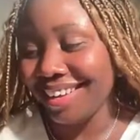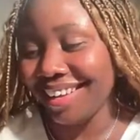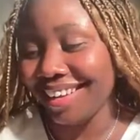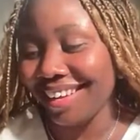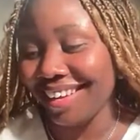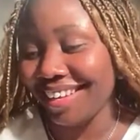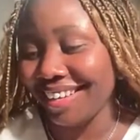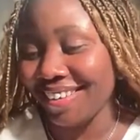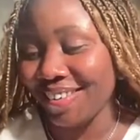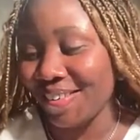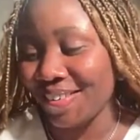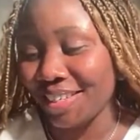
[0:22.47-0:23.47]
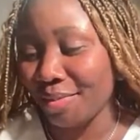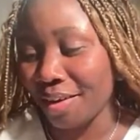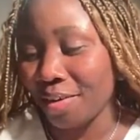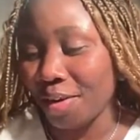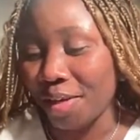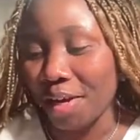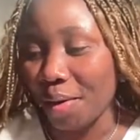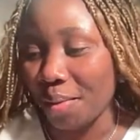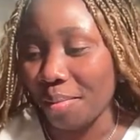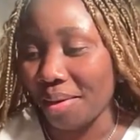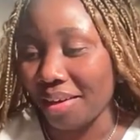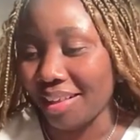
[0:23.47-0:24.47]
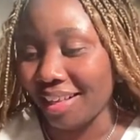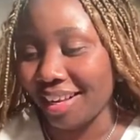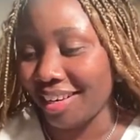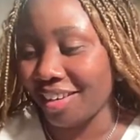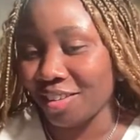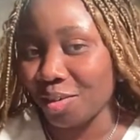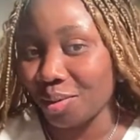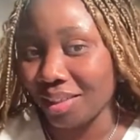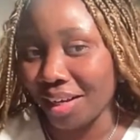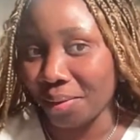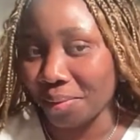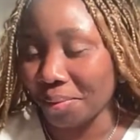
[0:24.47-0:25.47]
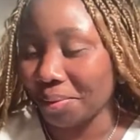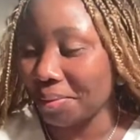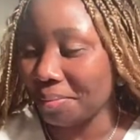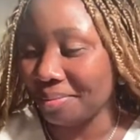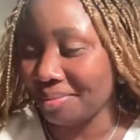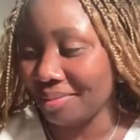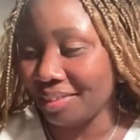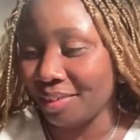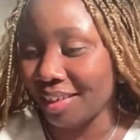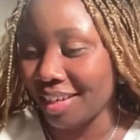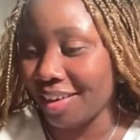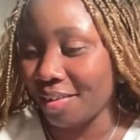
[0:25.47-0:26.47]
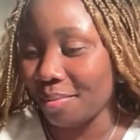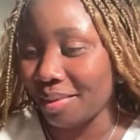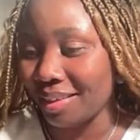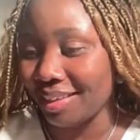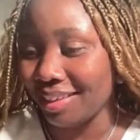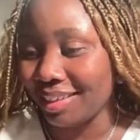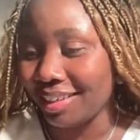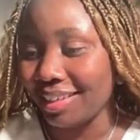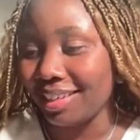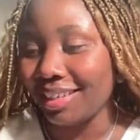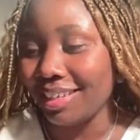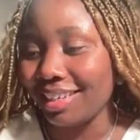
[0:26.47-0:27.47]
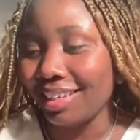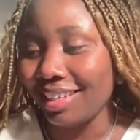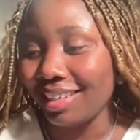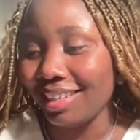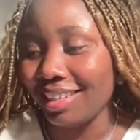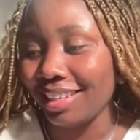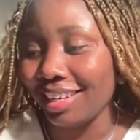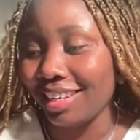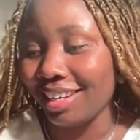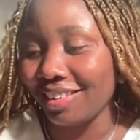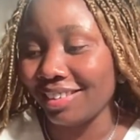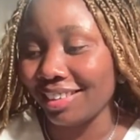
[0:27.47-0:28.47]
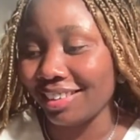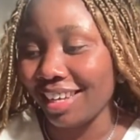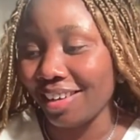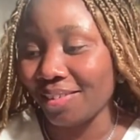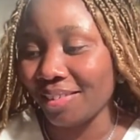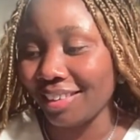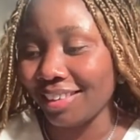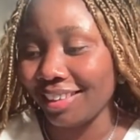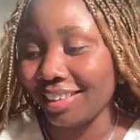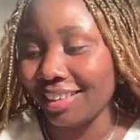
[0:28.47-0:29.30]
hey God, if you're not hearing me, then there's no sound. If you're hearing me, then there is a sound.